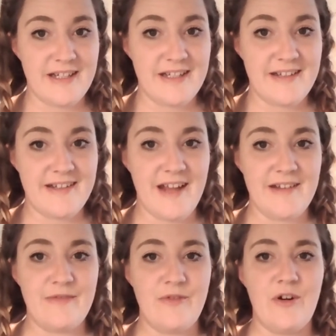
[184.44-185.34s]
it
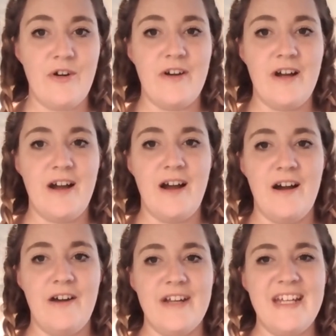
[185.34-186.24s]
stands for
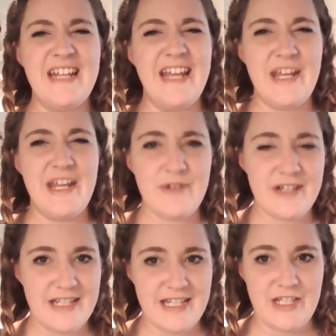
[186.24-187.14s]
are
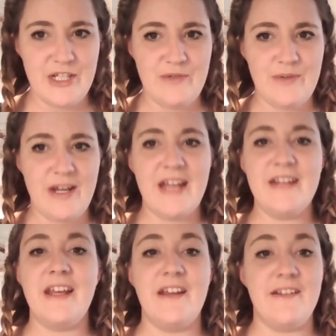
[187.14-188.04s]
inherent in you
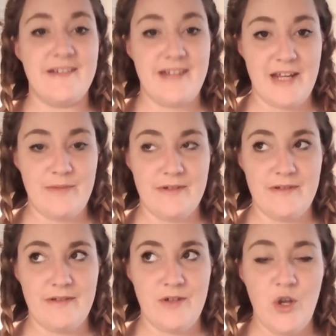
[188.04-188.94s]
and they are stable.